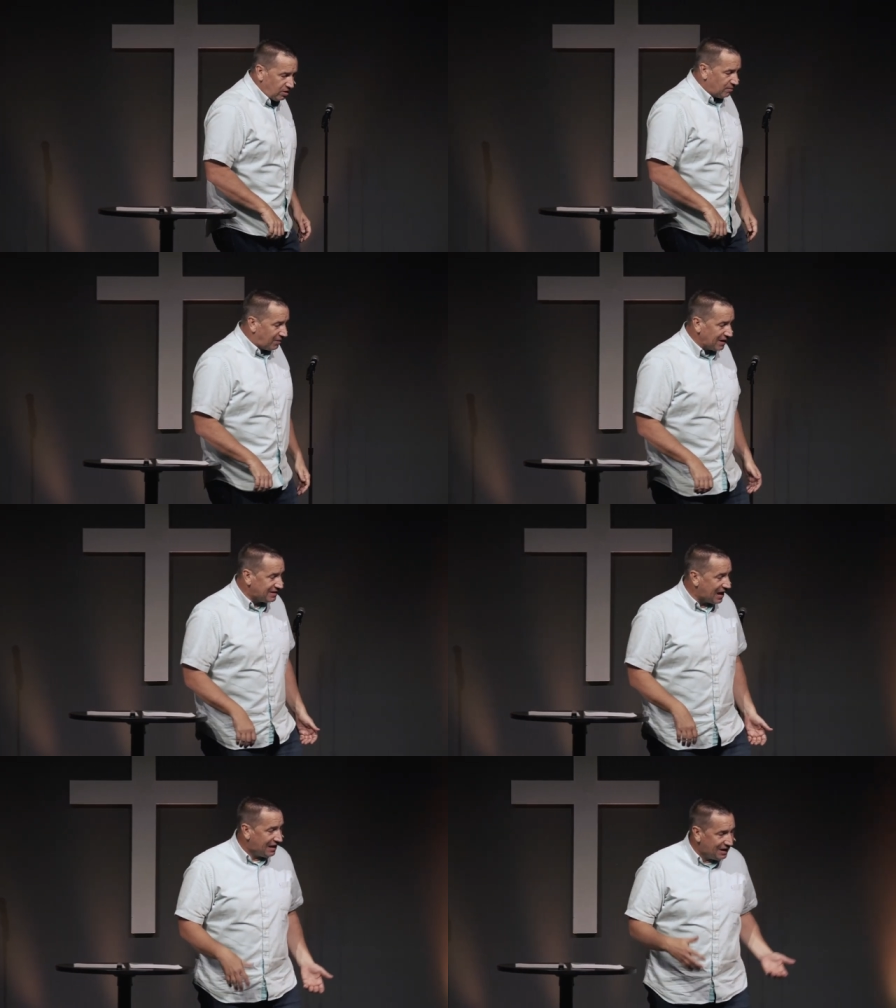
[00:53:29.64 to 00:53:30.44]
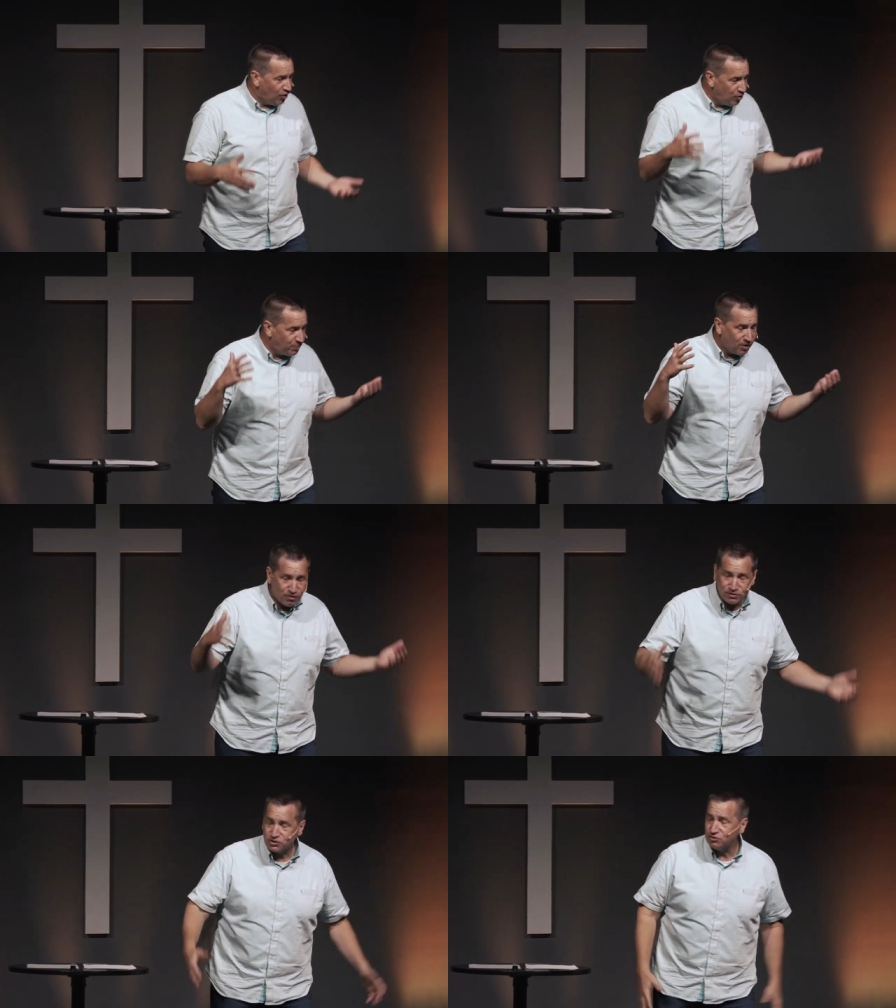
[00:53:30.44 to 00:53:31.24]
my dad had open
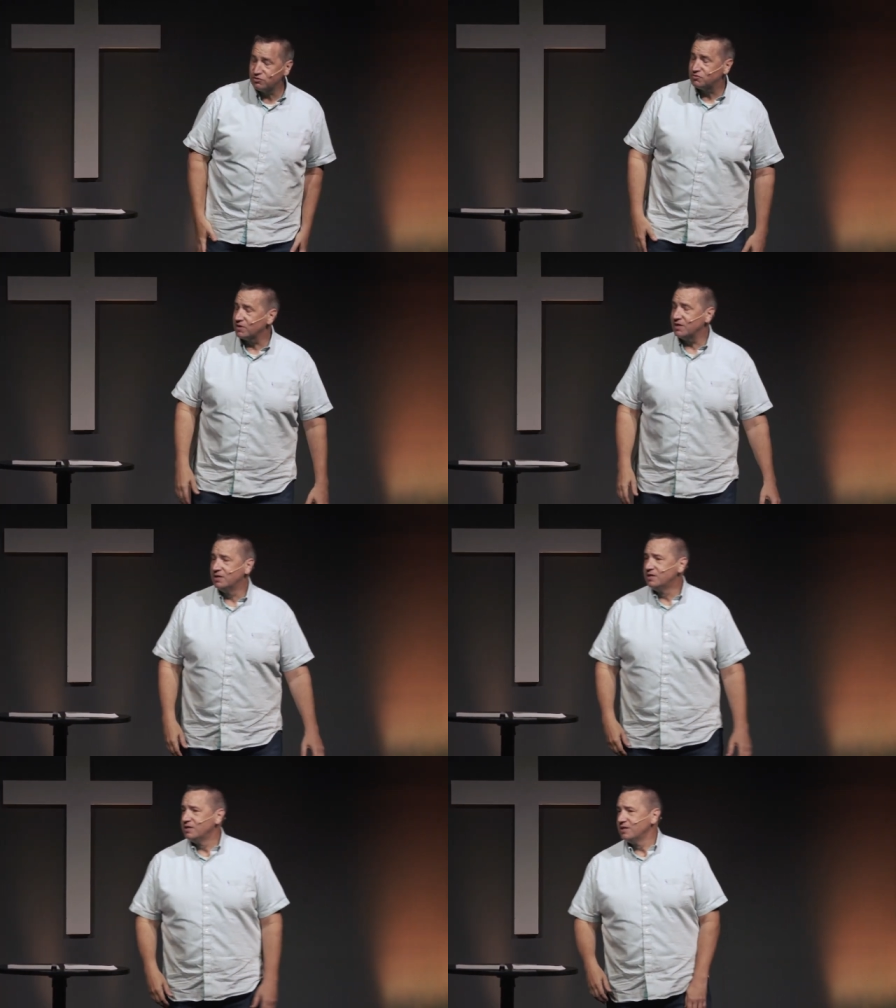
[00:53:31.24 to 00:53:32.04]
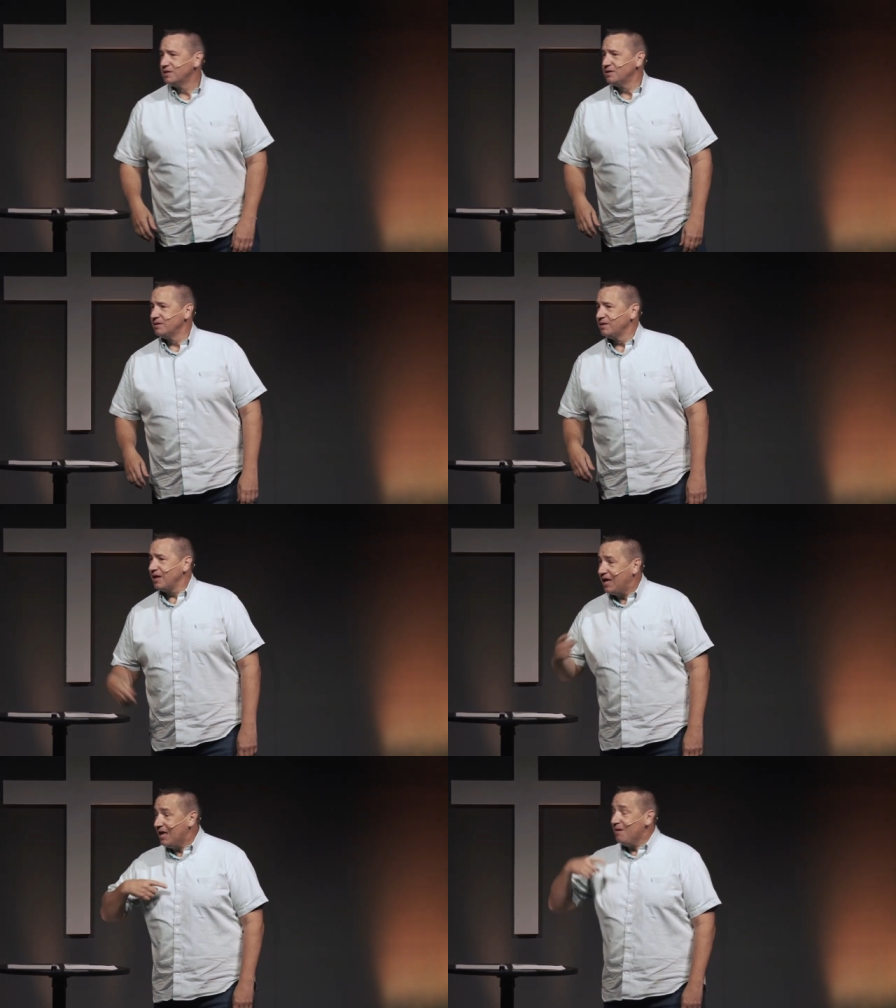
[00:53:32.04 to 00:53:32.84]
heart surgery.
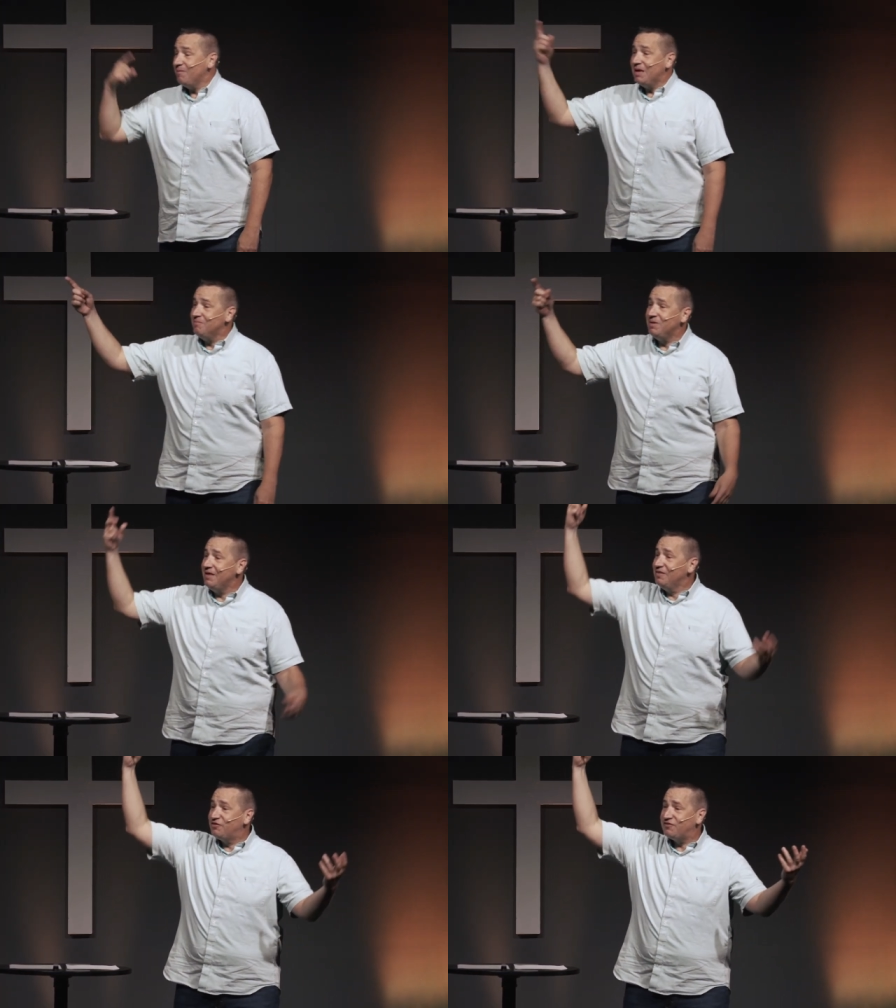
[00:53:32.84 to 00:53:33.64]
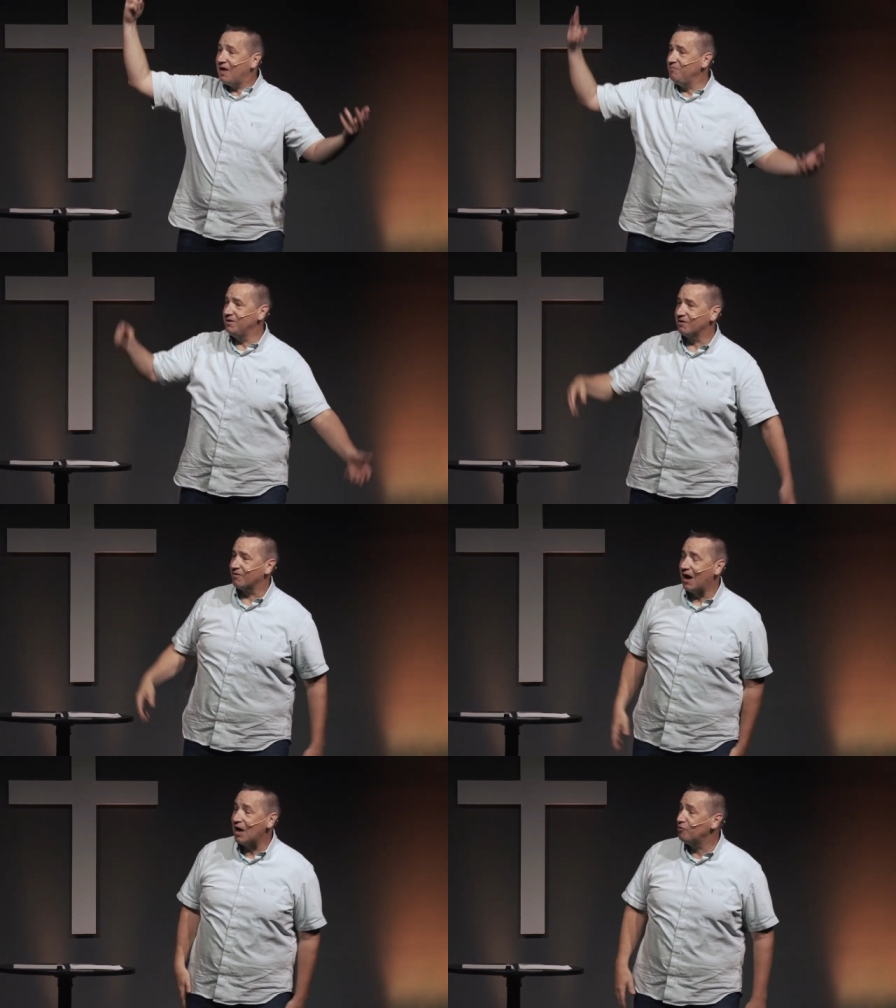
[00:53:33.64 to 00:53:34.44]
Him and me in the same year.
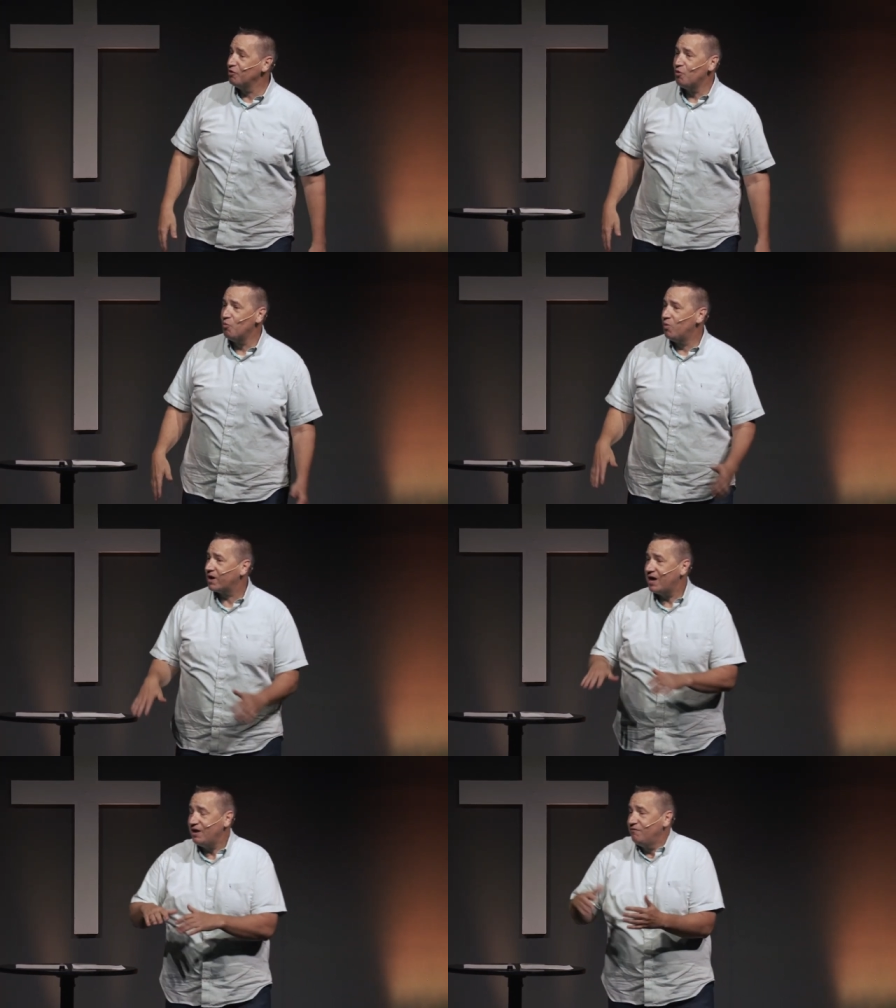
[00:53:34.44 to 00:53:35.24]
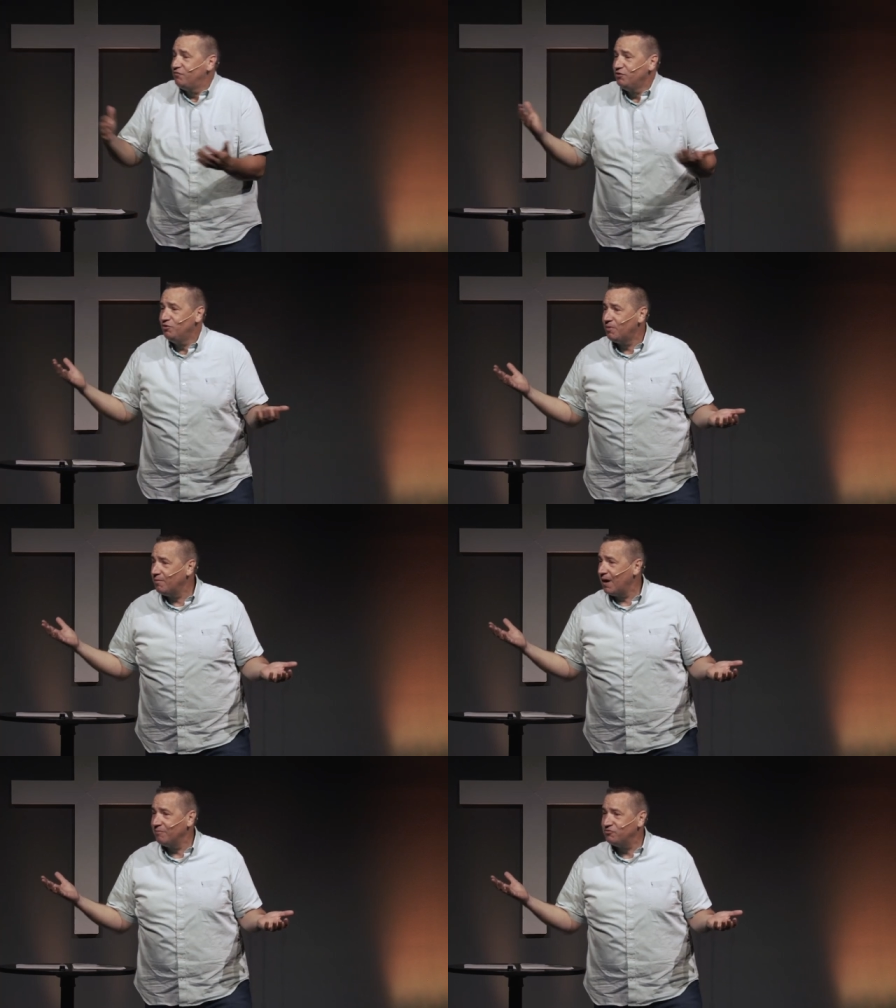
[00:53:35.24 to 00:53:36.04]
I don't know what kind of voodoo my
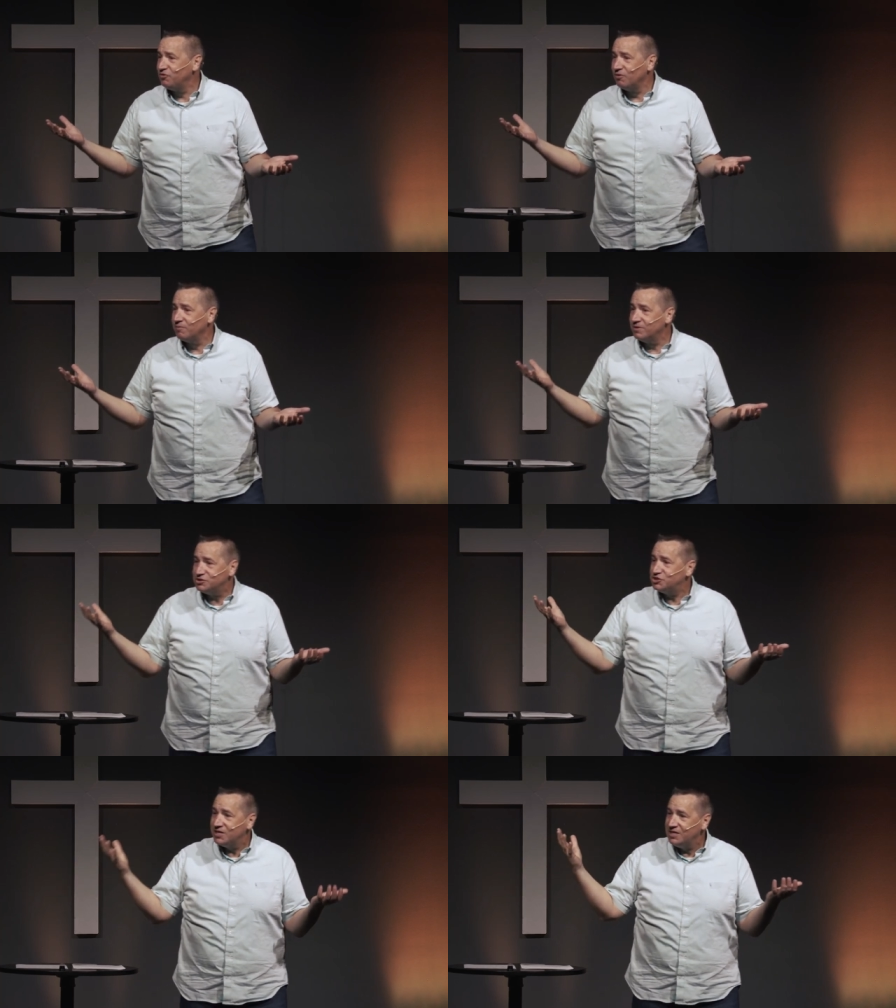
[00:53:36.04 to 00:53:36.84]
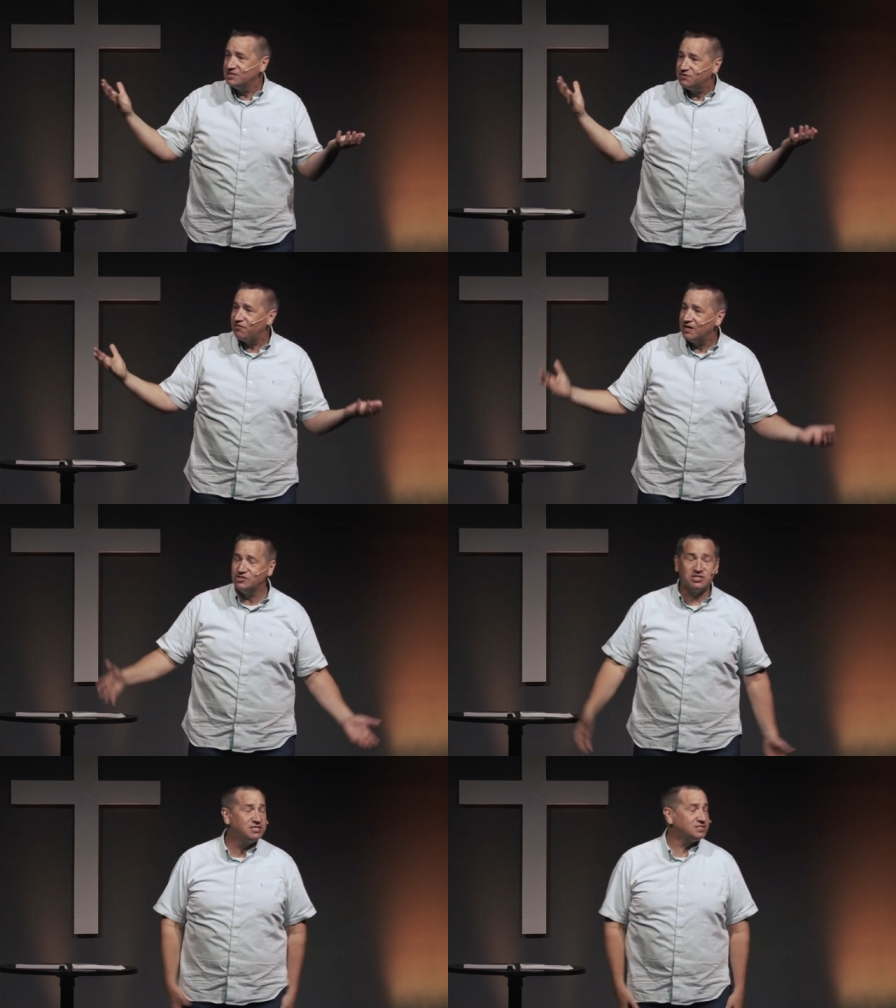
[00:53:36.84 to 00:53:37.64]
mom's doing, but she needs to find
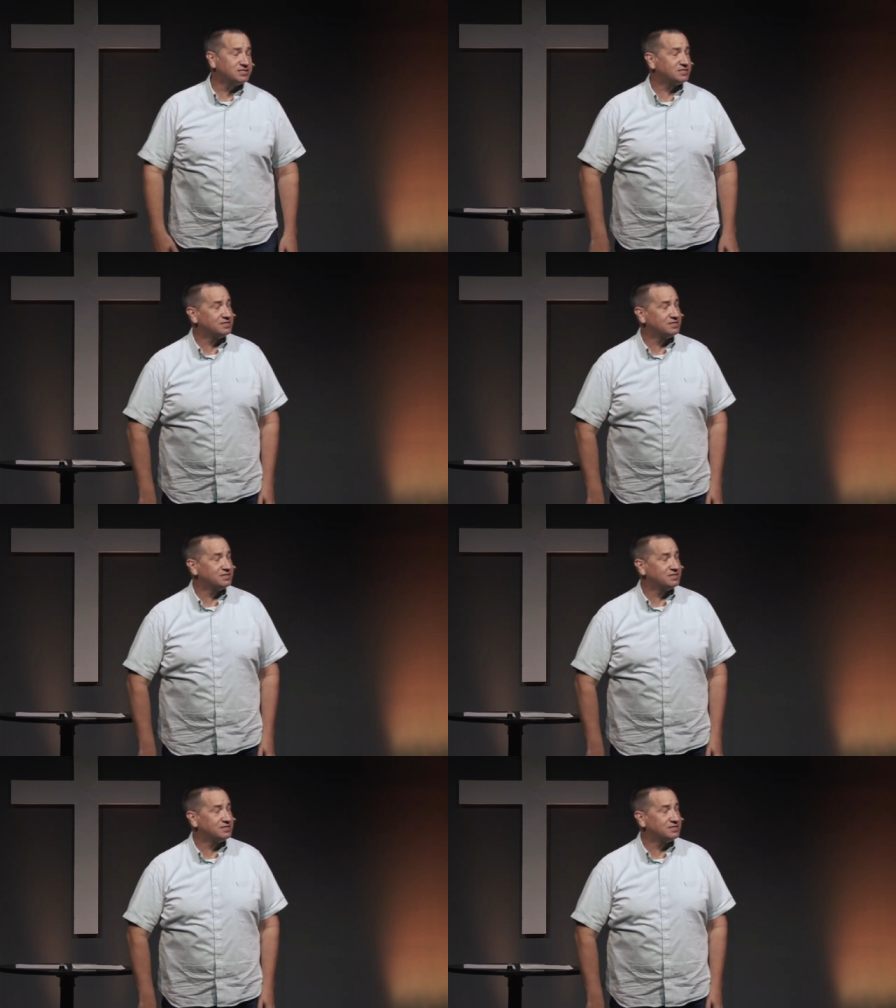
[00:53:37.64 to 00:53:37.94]
Jesus.